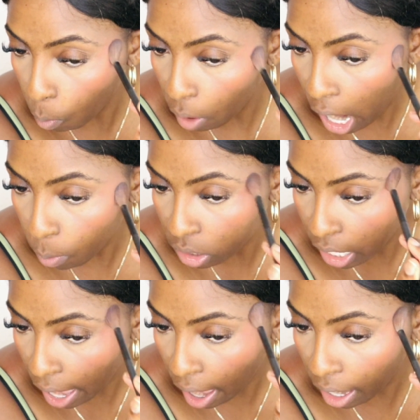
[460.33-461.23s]
where i was
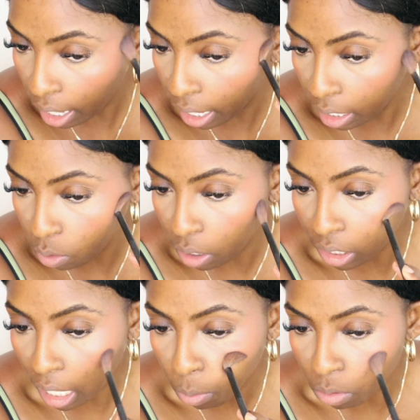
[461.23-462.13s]
at and i knew
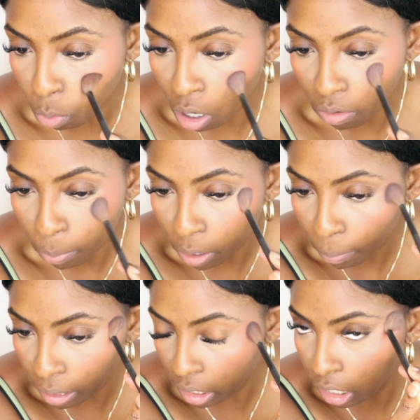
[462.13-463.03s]
that that was more of a
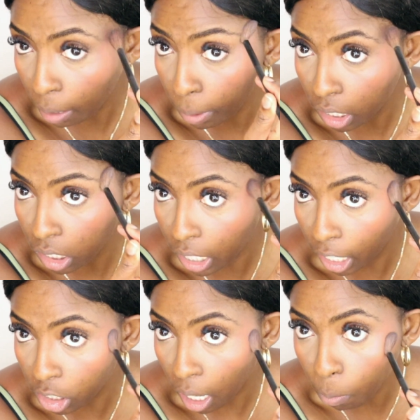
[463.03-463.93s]
permanent thing because
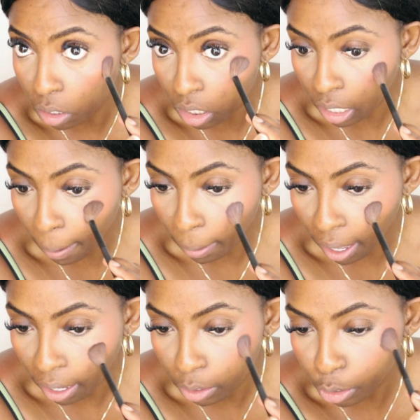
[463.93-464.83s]
that job wasn't that
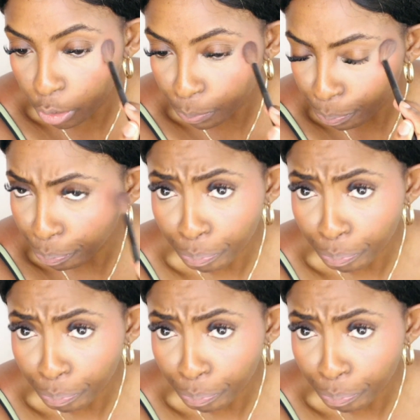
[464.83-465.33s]
bad you know